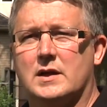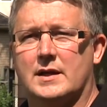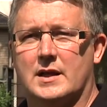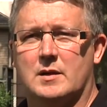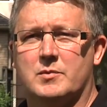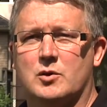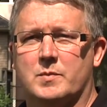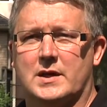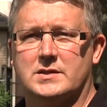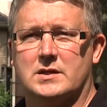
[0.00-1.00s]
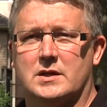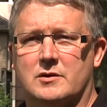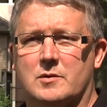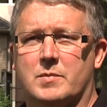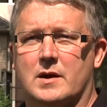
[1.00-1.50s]
and then it pupates under
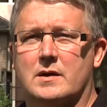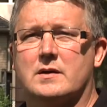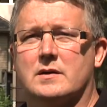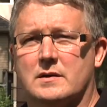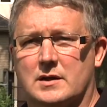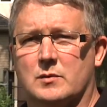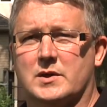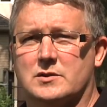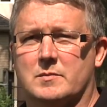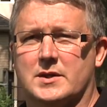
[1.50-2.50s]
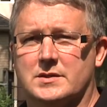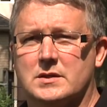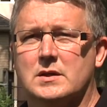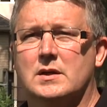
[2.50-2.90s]
the bark in the winter months.